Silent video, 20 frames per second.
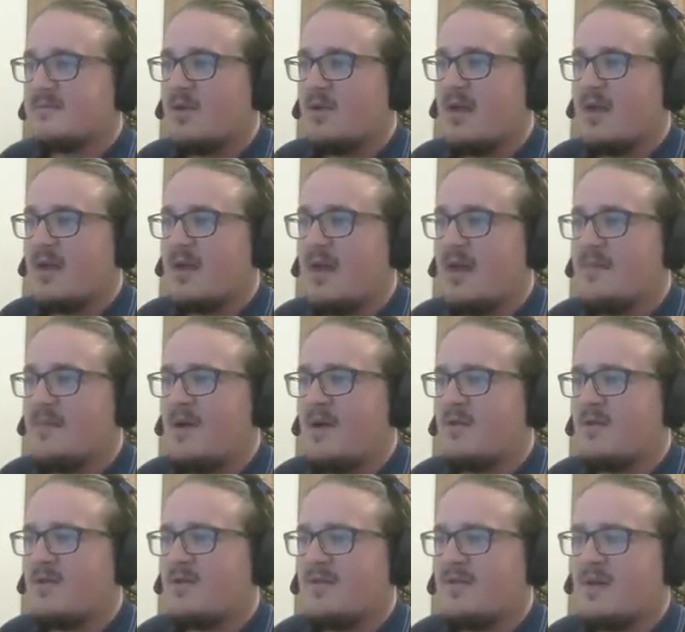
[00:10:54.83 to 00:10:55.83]
Okay, I'm
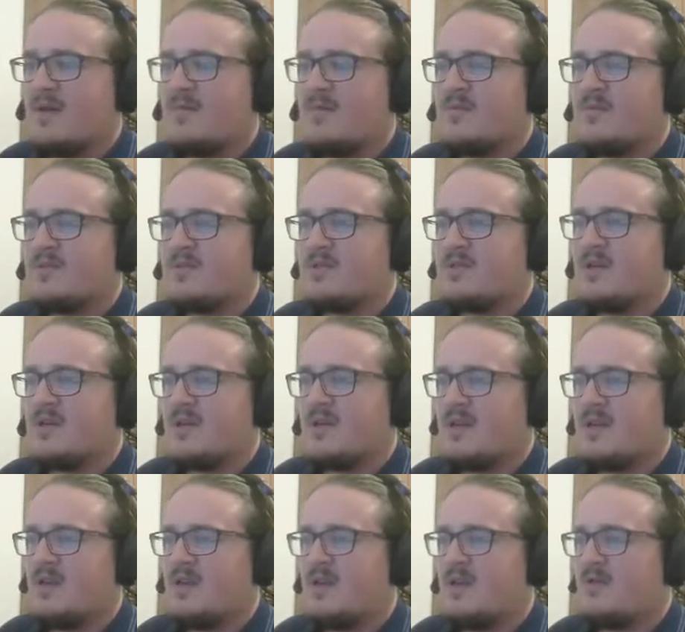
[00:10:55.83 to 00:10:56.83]
out of armor. I'm just gonna
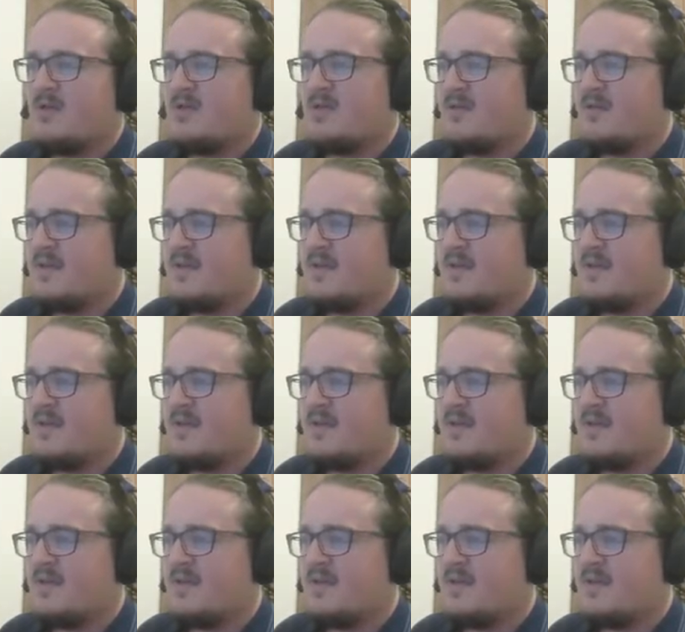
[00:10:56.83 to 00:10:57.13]
kick you in the